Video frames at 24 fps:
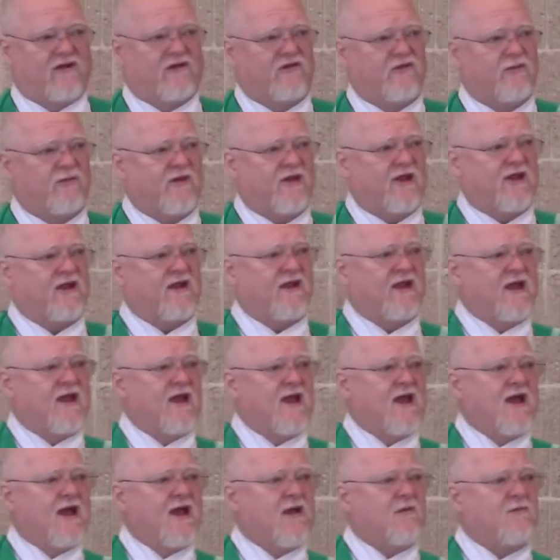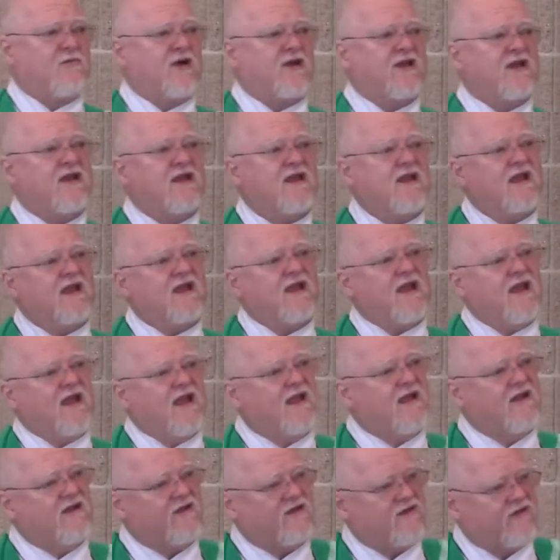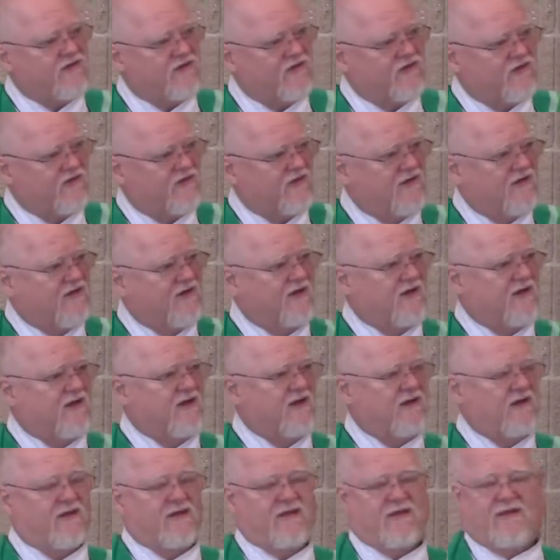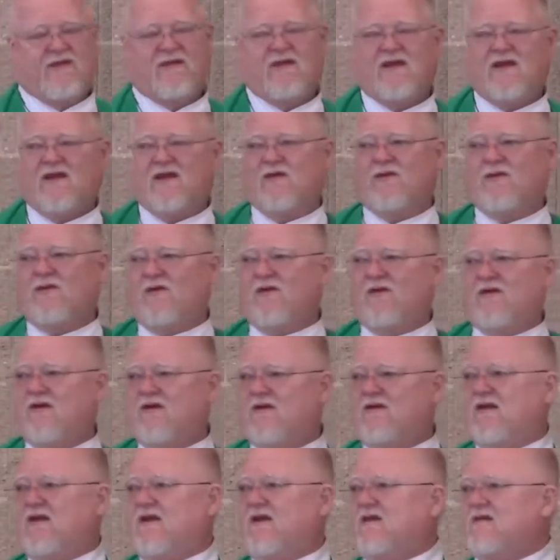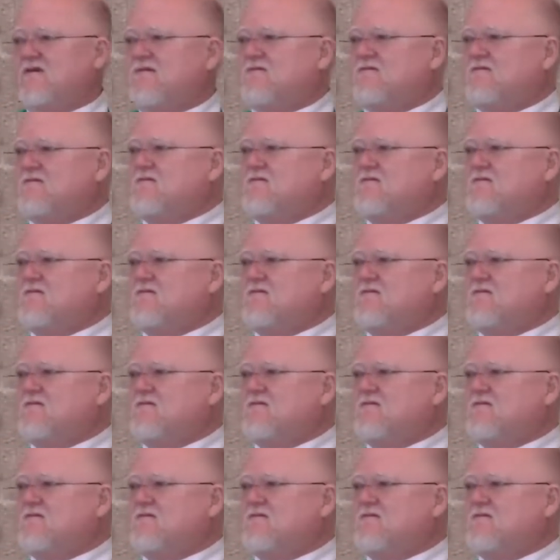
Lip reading: to speak, but he is the authority.